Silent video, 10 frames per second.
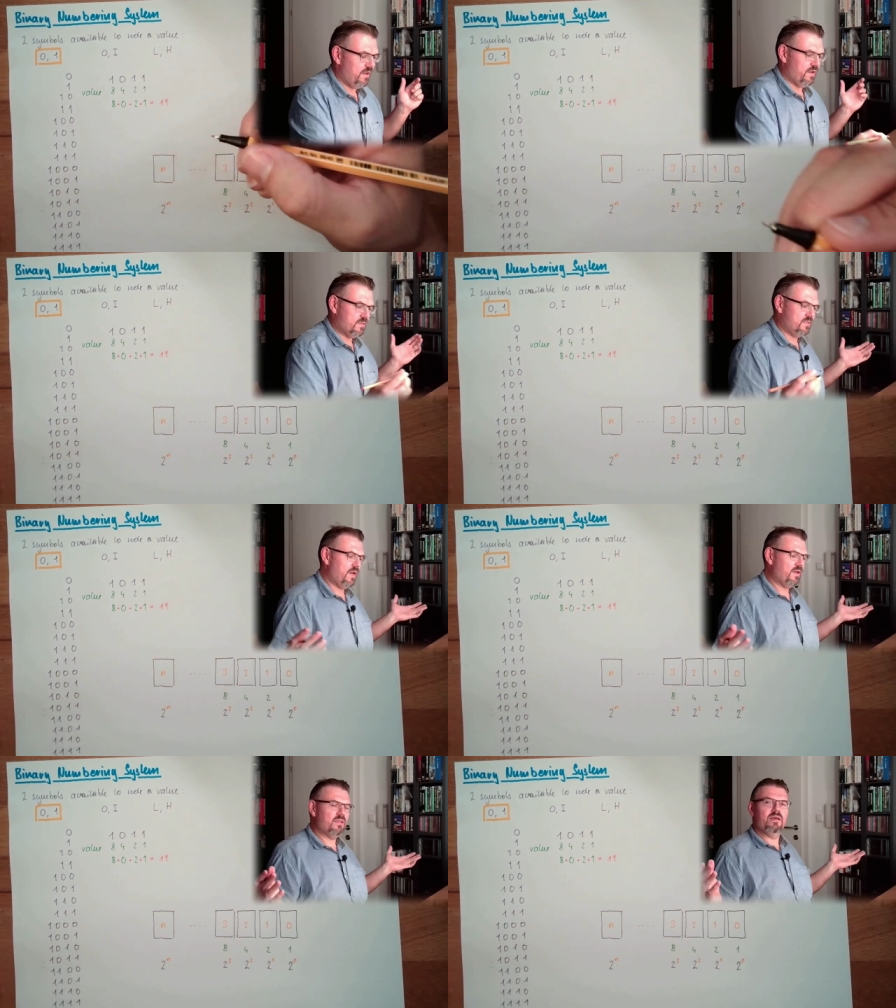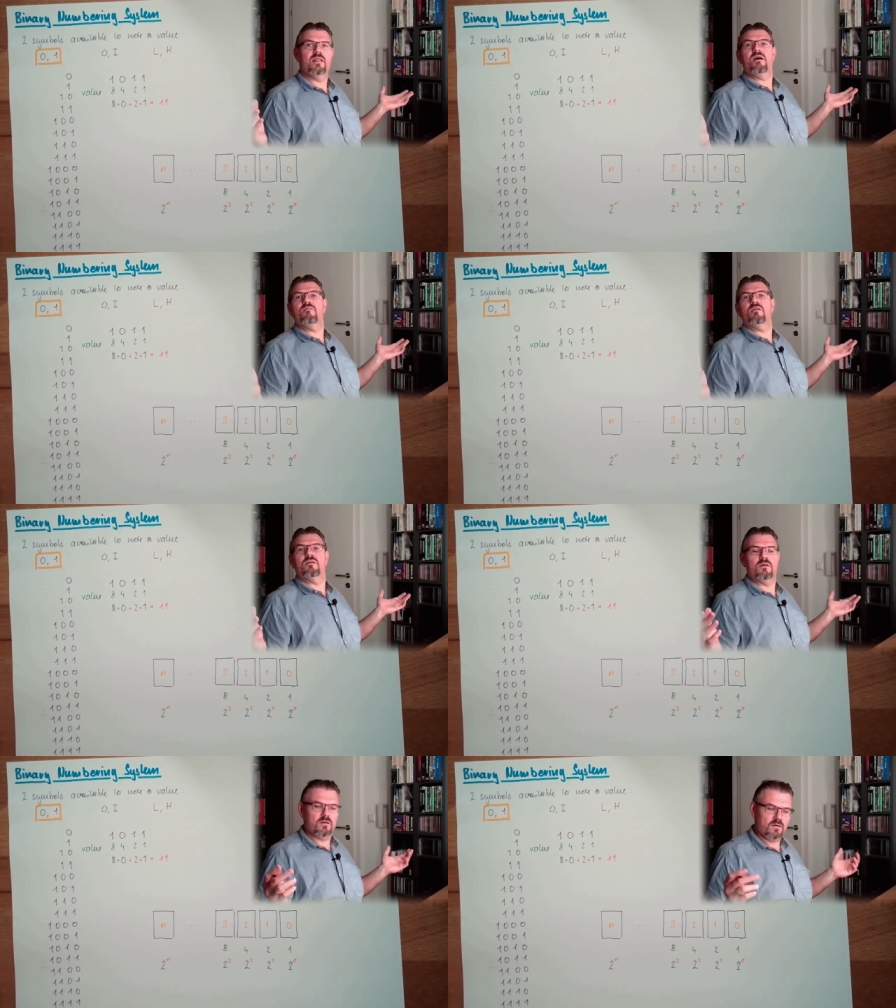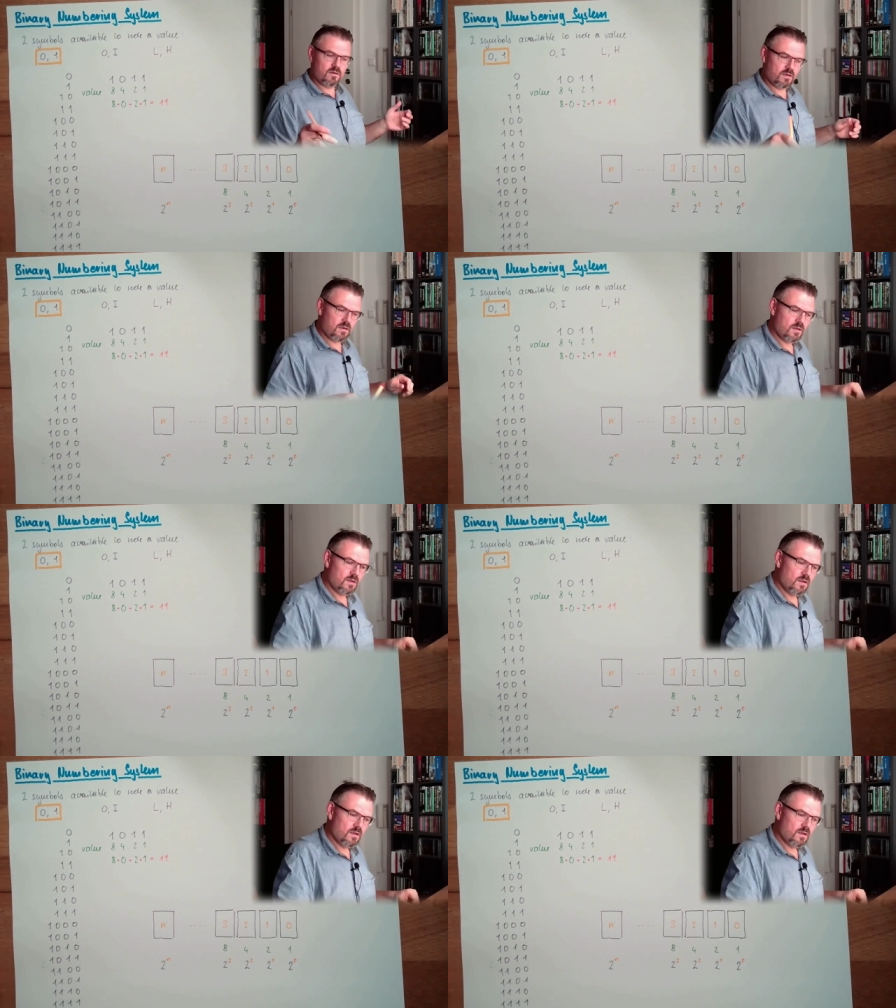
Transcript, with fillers: Exactly 11. Okay?